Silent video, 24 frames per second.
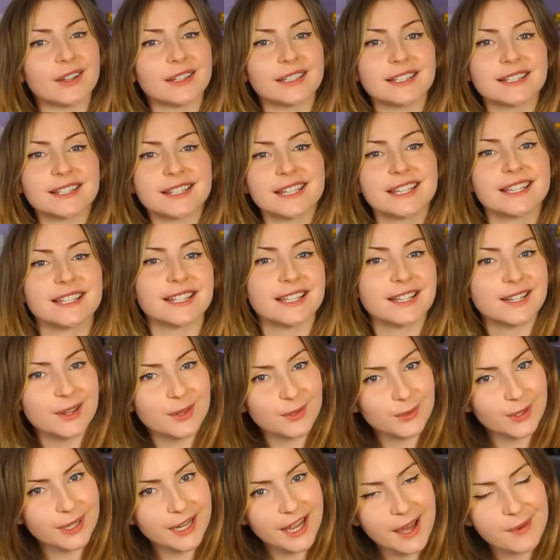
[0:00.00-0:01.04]
Season
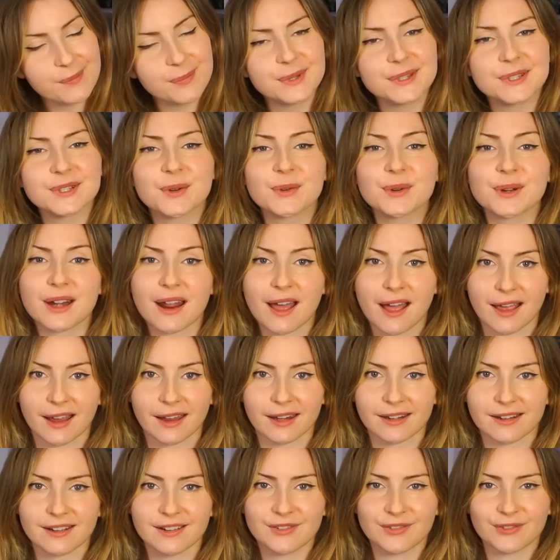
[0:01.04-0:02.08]
3, Episode 9,
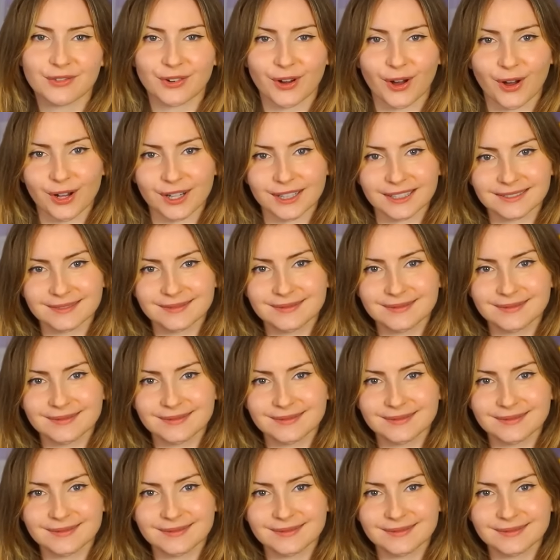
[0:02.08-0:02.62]
Fall.